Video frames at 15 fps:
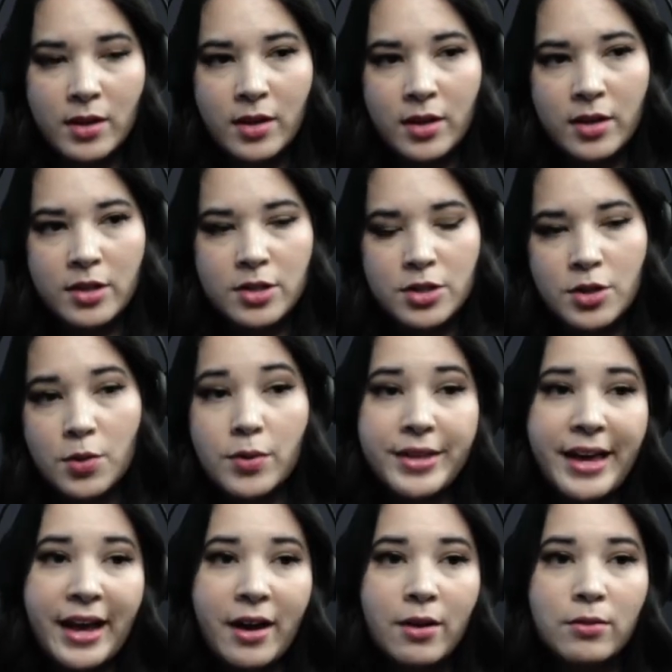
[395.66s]
So
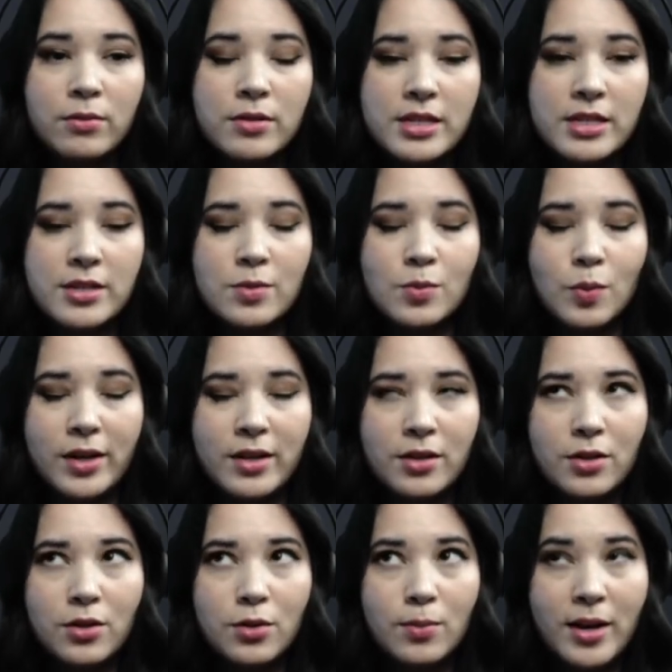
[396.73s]
count does what
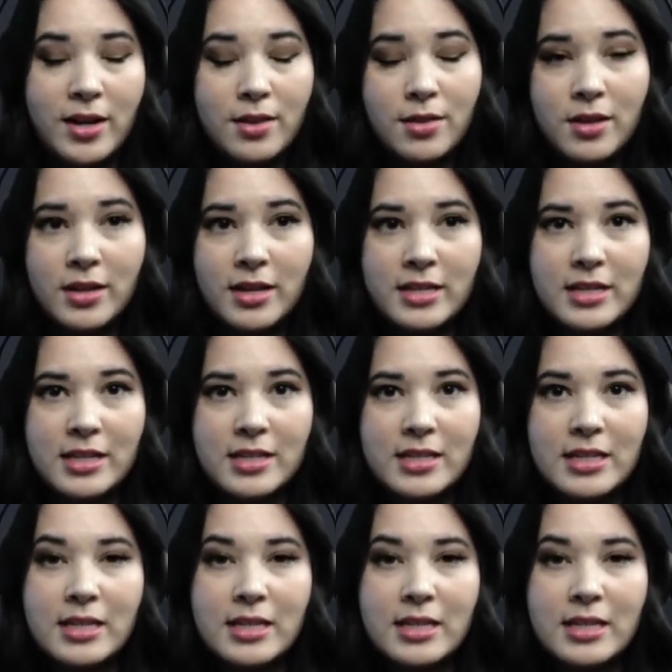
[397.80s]
you might think it does.